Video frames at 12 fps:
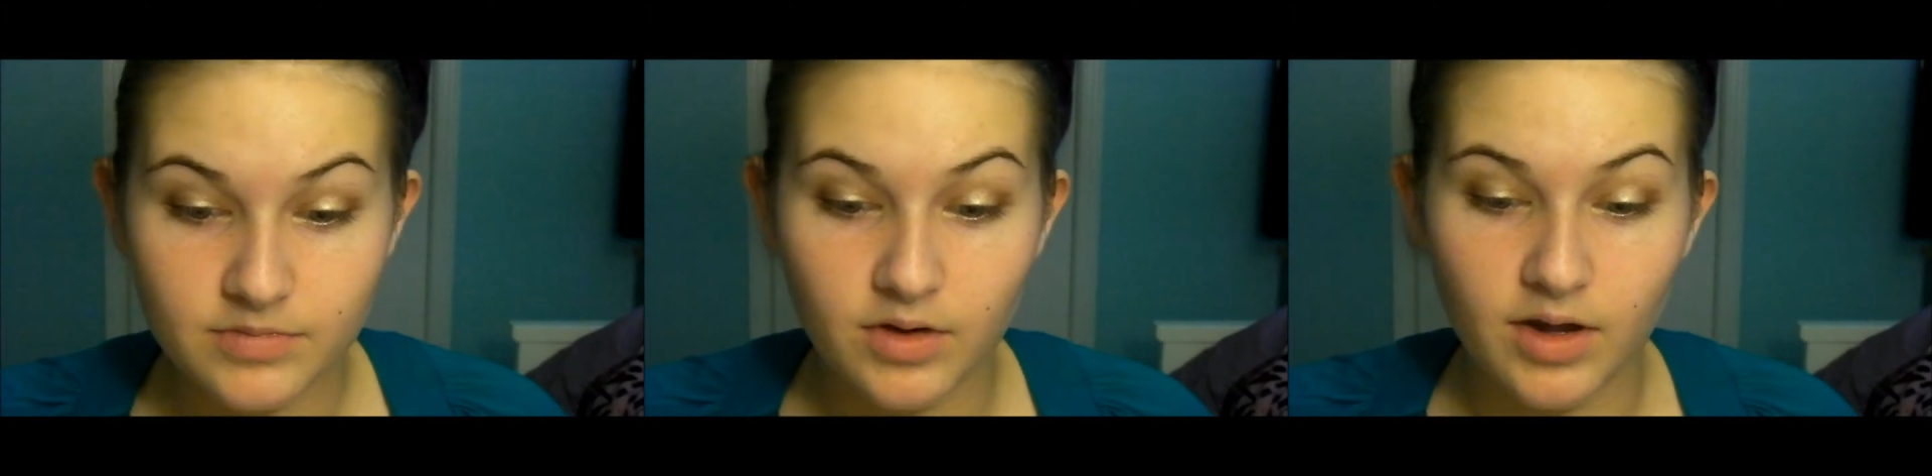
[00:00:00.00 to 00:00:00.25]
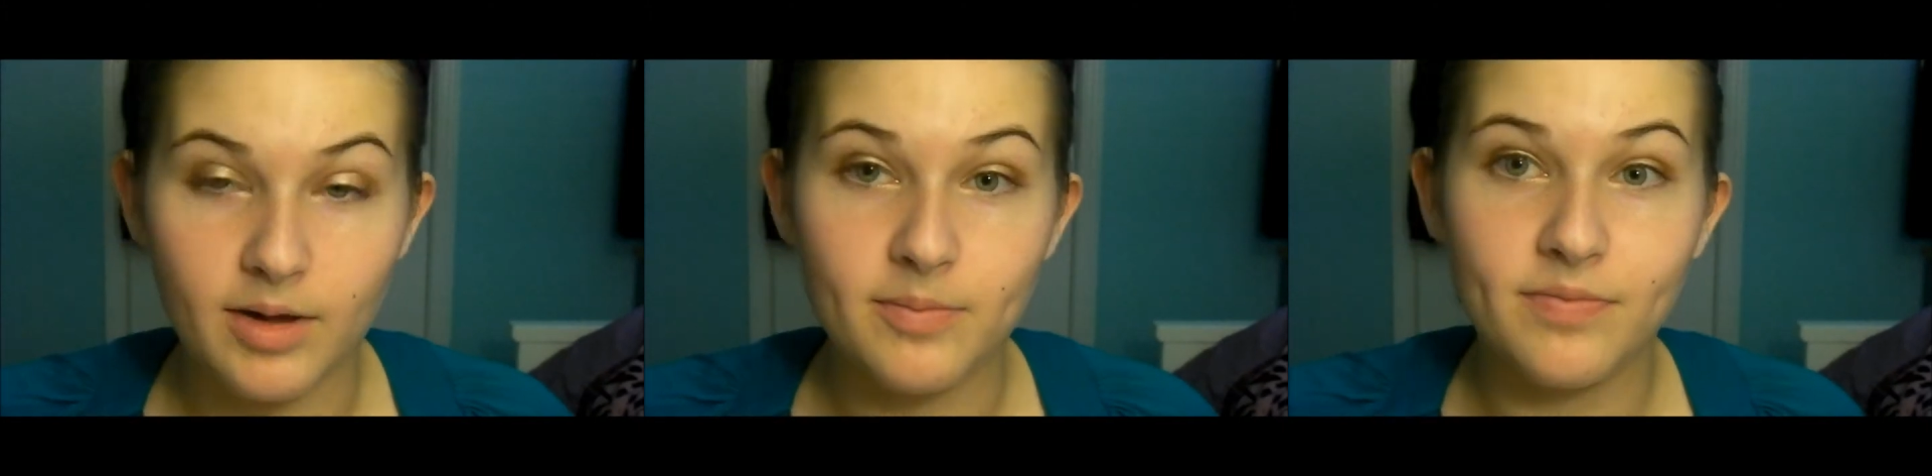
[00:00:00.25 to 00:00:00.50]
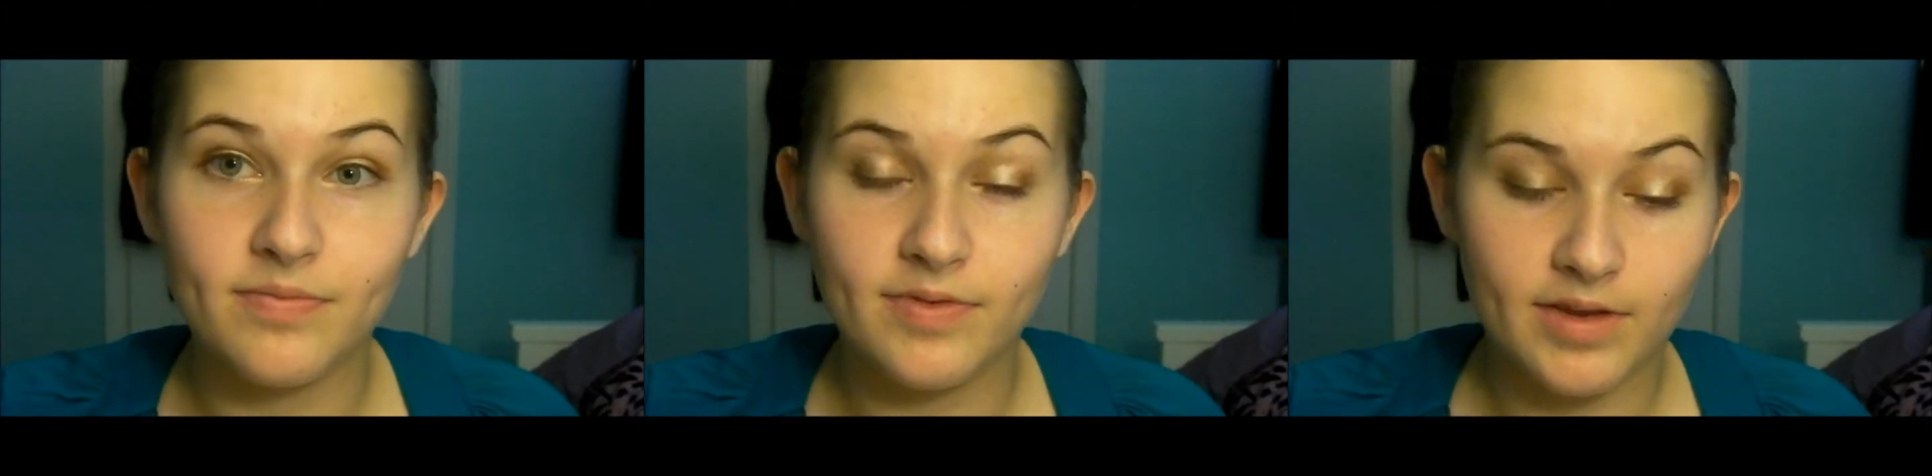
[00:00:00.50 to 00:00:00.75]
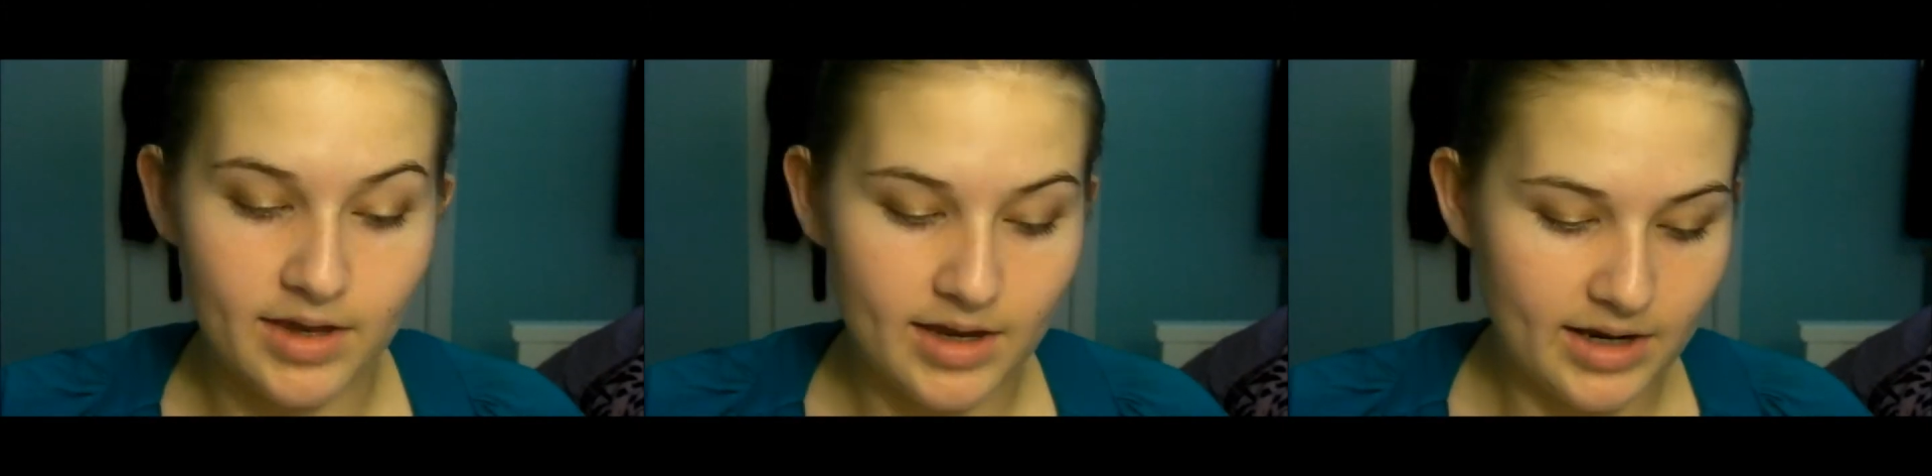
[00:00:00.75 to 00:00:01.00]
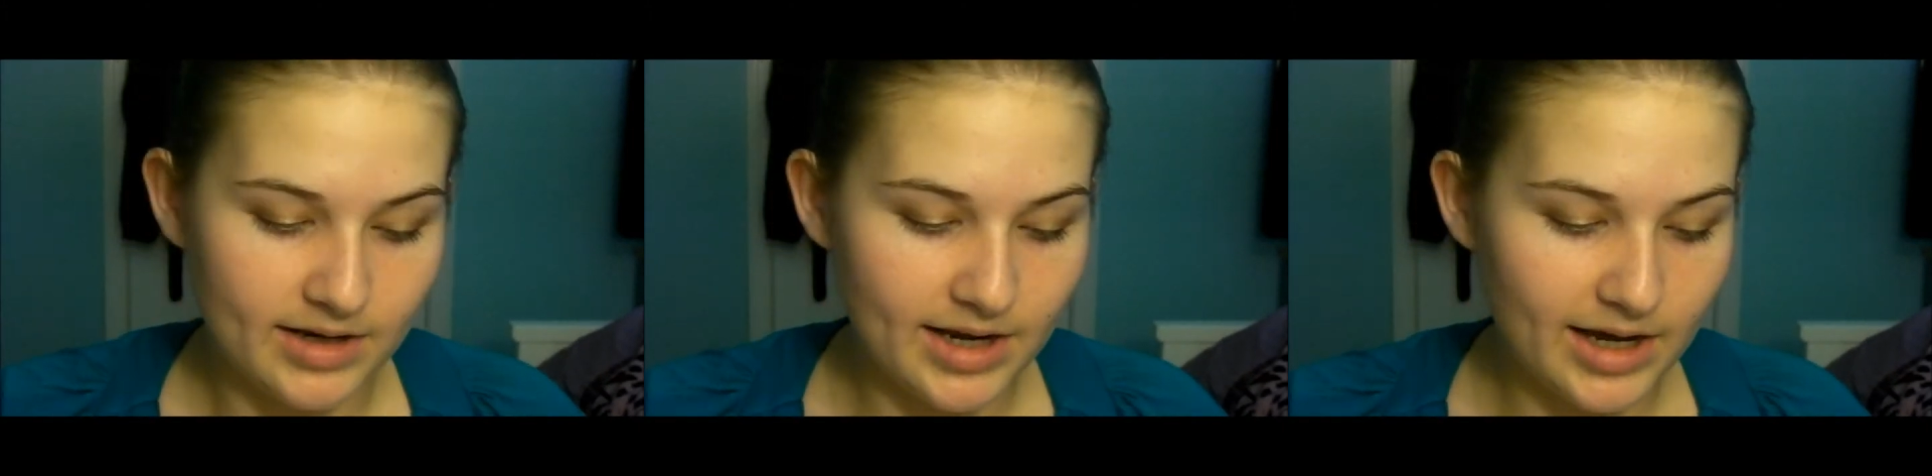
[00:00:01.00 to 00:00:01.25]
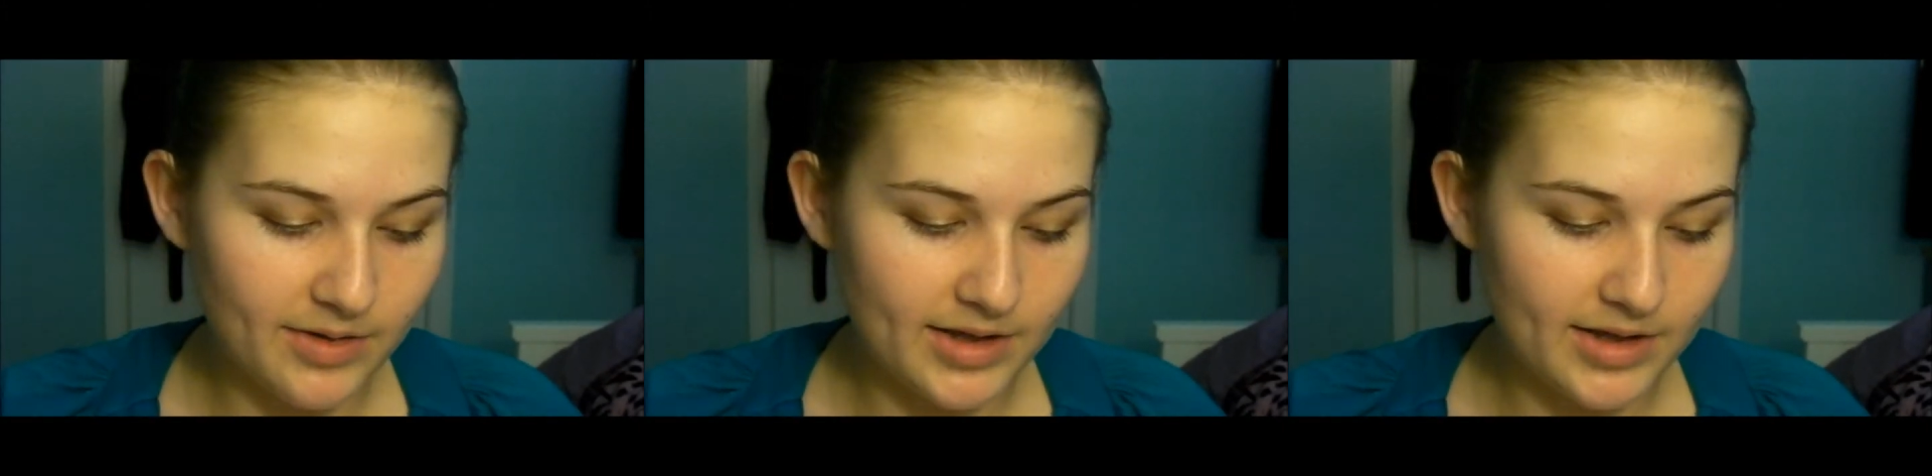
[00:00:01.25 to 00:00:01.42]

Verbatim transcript: Okay, now